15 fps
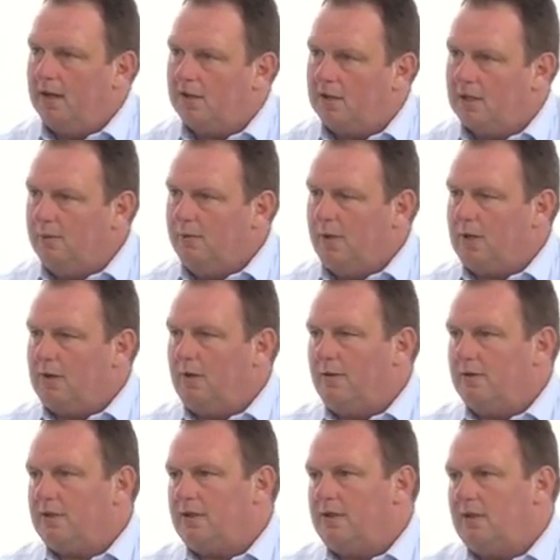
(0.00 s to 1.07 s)
So we're
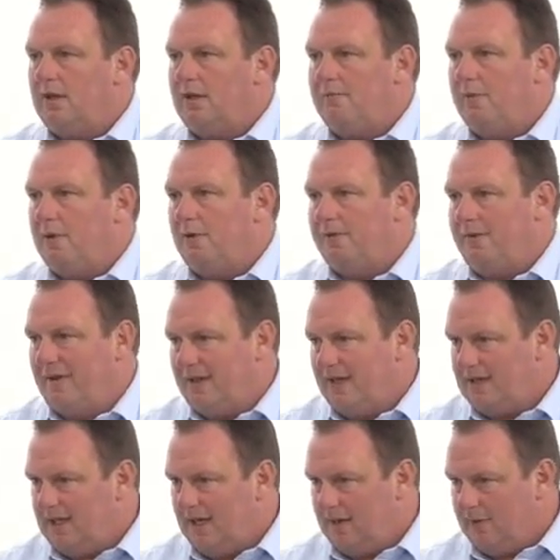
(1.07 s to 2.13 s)
constantly moving
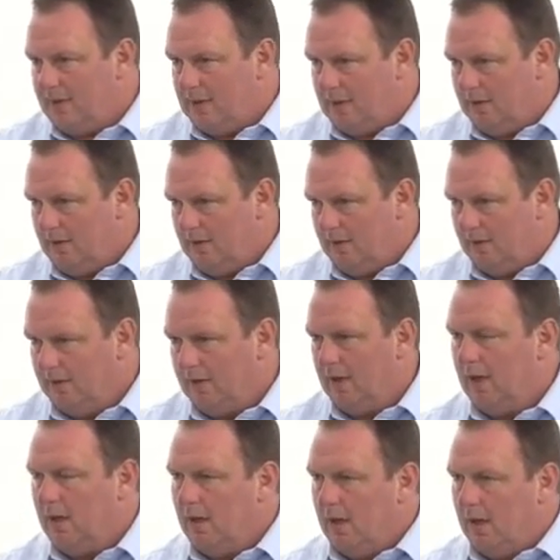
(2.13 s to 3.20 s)
this liquid along.
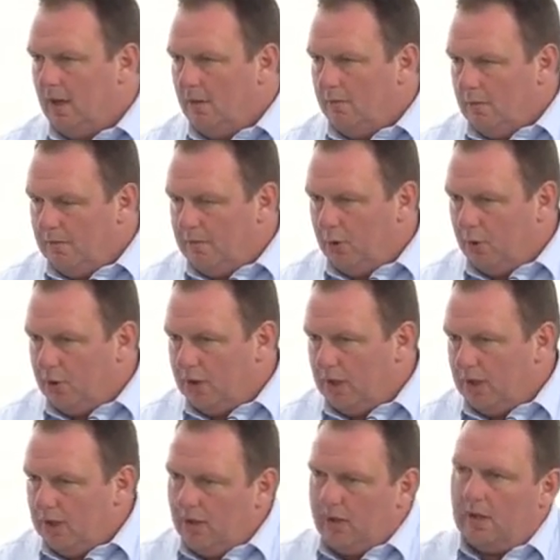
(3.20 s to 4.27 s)
We're pushing
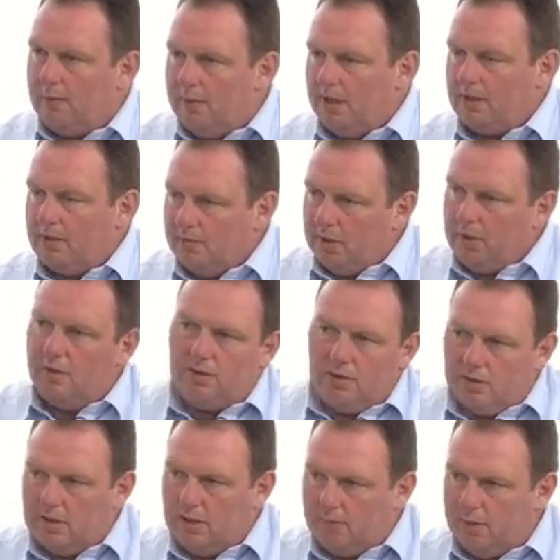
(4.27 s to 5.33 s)
it like a piston, but not
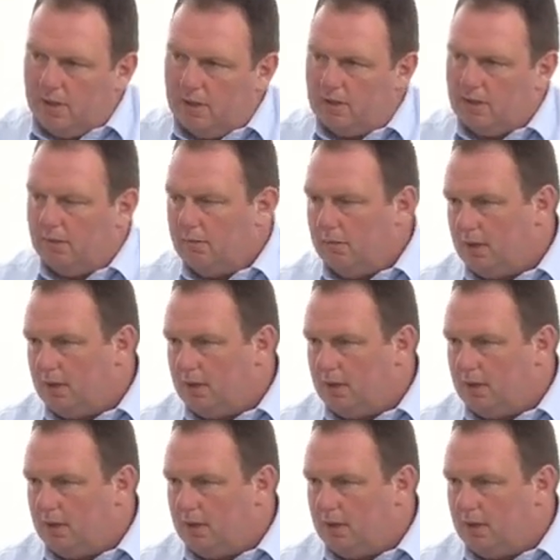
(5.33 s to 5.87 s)
using a piston.